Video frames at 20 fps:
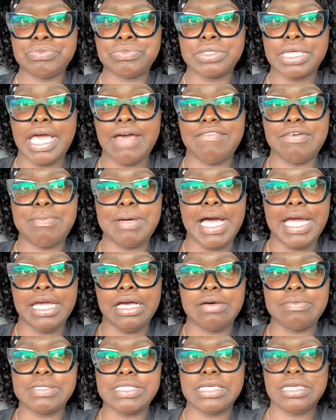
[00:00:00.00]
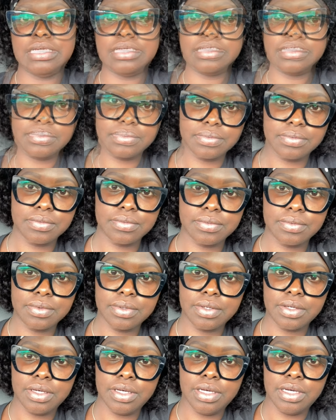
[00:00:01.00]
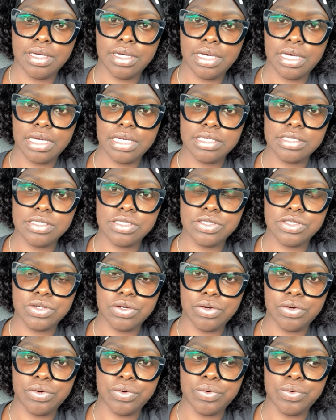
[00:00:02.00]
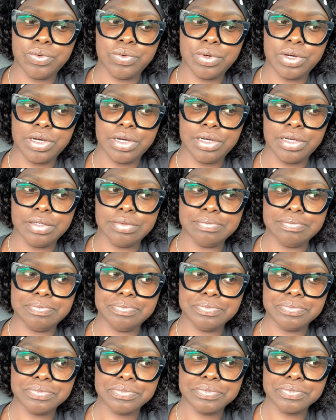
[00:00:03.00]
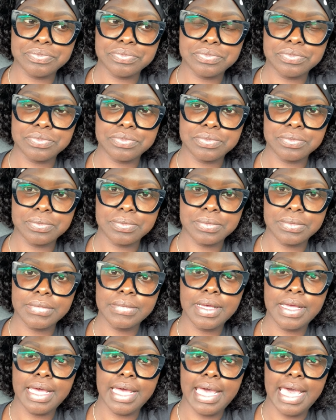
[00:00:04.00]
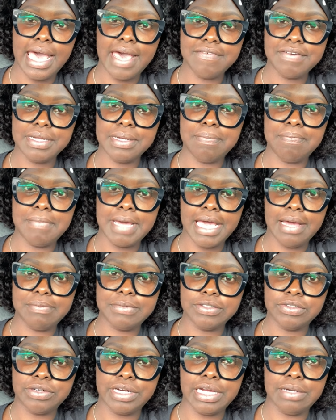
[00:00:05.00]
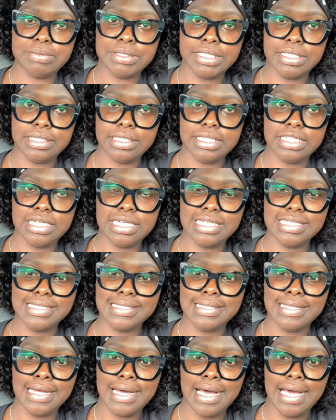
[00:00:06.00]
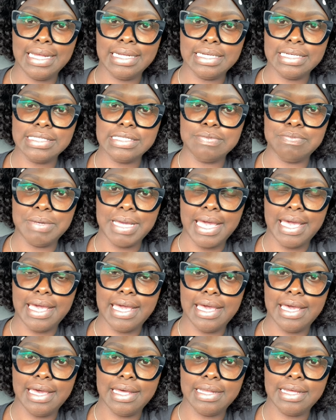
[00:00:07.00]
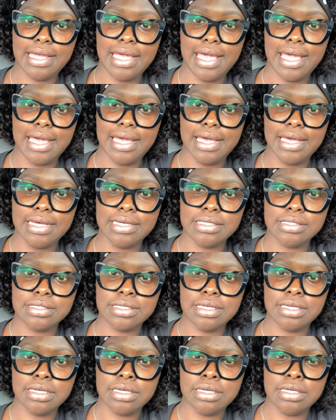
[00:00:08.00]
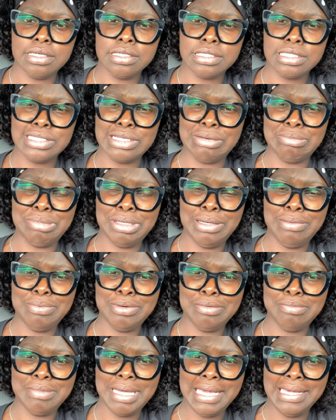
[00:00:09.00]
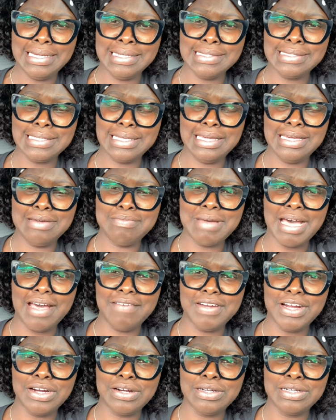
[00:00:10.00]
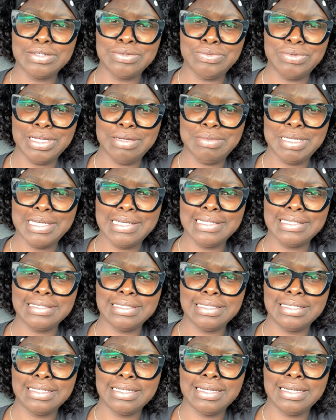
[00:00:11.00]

have a biopsy. And so um, having a mammogram done is not as bad as some people make it seem. I've heard women